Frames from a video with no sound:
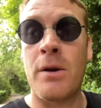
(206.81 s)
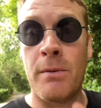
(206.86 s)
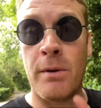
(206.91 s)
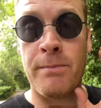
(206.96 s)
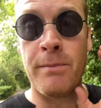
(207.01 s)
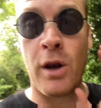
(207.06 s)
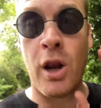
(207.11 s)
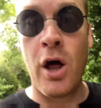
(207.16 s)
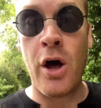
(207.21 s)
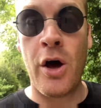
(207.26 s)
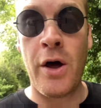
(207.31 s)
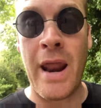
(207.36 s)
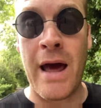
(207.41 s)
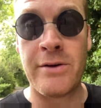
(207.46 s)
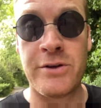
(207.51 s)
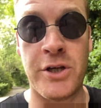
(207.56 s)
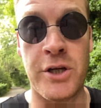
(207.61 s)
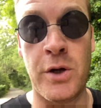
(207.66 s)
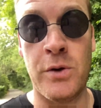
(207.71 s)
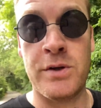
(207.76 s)
Learn how
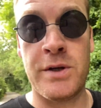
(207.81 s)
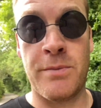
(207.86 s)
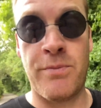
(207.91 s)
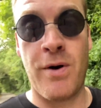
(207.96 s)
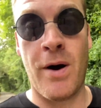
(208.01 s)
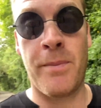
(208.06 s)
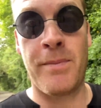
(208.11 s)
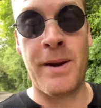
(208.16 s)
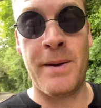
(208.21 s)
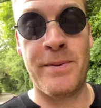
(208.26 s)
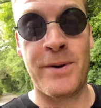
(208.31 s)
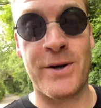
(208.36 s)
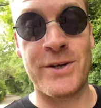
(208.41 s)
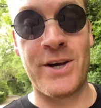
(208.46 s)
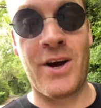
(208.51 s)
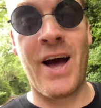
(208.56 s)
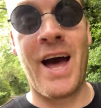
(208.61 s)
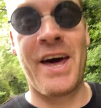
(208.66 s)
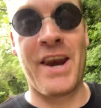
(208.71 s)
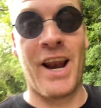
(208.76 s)
to use it properly, because
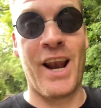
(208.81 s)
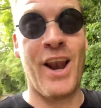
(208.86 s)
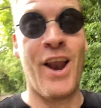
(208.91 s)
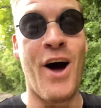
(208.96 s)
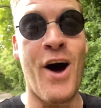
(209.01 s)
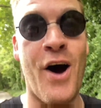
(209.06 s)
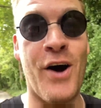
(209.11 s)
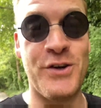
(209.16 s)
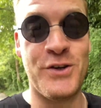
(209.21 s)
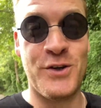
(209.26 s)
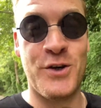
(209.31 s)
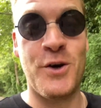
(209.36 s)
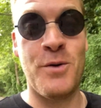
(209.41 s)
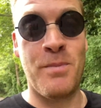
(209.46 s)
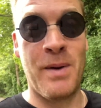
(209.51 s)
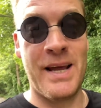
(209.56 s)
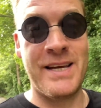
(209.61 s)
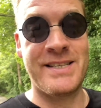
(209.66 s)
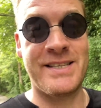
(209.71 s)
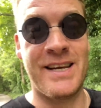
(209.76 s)
I had a large
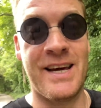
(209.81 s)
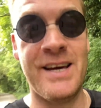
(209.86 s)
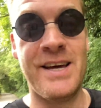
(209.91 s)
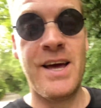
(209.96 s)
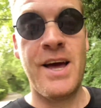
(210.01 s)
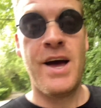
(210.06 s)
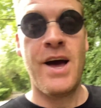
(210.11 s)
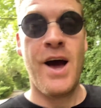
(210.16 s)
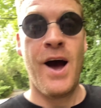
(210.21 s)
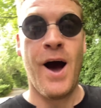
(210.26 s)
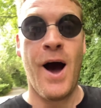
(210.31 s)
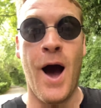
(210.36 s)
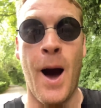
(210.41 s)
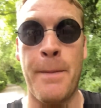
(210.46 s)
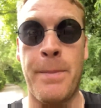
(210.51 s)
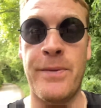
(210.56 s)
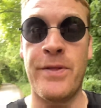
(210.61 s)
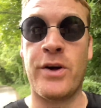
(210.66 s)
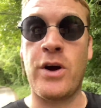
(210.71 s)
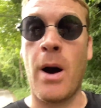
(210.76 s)
blister. I
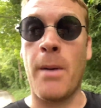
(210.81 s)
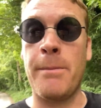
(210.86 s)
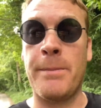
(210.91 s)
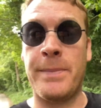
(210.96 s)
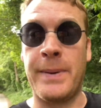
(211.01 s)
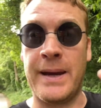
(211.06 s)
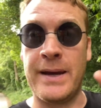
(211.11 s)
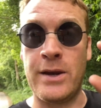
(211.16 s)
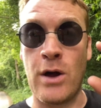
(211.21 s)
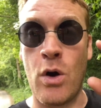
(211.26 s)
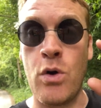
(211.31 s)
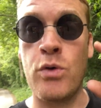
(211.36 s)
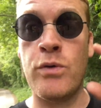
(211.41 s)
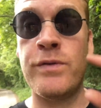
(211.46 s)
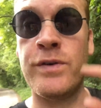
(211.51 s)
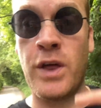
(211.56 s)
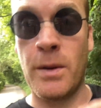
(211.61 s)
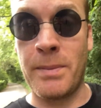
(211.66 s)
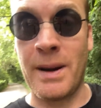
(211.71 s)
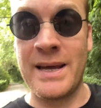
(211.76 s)
put the Compeed
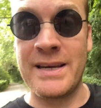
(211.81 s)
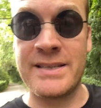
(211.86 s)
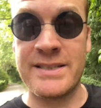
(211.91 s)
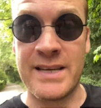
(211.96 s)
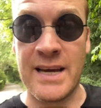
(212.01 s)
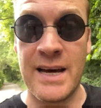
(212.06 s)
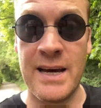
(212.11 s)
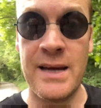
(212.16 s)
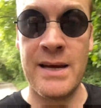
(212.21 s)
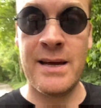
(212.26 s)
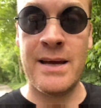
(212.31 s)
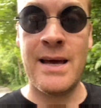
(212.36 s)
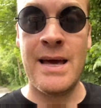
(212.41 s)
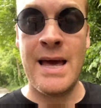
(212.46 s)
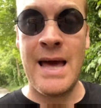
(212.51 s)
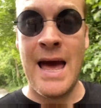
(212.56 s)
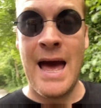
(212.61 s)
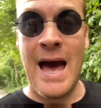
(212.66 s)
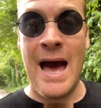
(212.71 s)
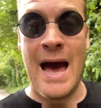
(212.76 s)
over the blister
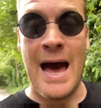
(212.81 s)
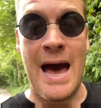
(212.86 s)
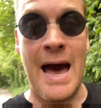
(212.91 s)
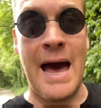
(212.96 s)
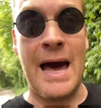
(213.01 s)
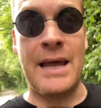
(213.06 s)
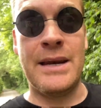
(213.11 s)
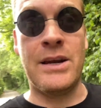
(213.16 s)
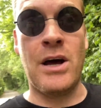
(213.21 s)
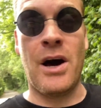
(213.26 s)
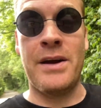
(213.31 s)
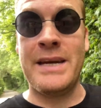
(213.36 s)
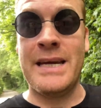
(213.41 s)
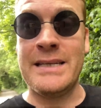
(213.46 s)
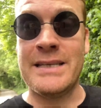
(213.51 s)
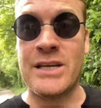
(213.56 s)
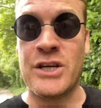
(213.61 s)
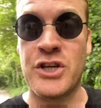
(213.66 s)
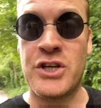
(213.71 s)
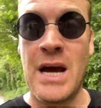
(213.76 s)
and I
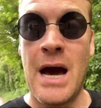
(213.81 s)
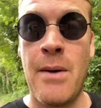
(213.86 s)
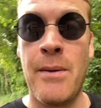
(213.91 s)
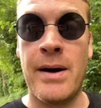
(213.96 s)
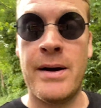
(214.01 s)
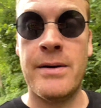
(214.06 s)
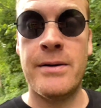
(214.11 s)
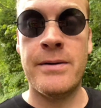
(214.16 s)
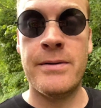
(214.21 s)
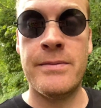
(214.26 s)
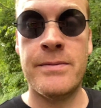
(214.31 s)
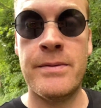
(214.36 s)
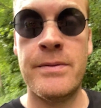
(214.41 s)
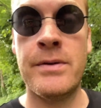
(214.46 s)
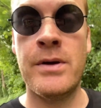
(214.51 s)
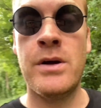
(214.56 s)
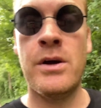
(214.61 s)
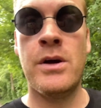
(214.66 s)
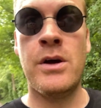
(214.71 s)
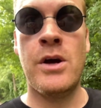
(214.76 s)
needed a shower.
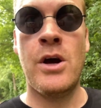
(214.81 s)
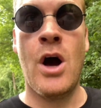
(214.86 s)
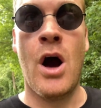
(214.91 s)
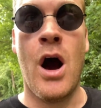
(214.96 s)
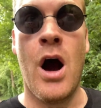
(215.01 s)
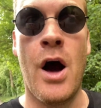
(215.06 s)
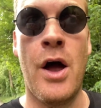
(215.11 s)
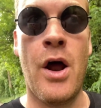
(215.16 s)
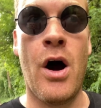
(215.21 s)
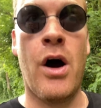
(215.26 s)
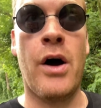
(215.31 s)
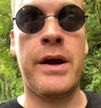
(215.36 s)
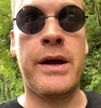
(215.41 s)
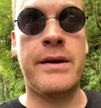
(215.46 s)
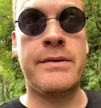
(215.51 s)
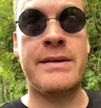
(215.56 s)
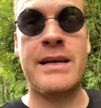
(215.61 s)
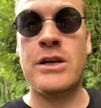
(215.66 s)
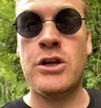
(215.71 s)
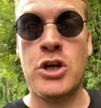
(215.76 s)
And I
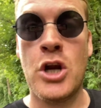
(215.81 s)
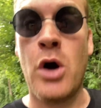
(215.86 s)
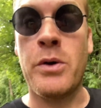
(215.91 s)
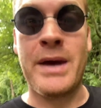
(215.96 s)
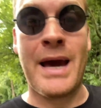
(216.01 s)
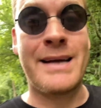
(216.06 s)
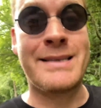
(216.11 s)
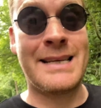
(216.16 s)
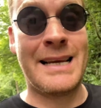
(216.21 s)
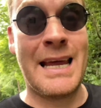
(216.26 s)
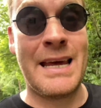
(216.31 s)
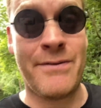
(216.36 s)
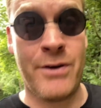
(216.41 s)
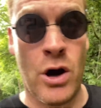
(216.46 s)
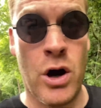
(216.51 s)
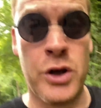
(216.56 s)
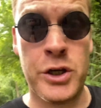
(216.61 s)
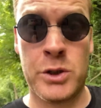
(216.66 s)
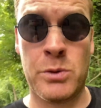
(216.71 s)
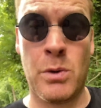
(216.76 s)
didn't know you had to leave it
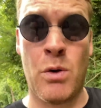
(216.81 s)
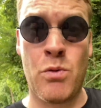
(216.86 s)
on, so I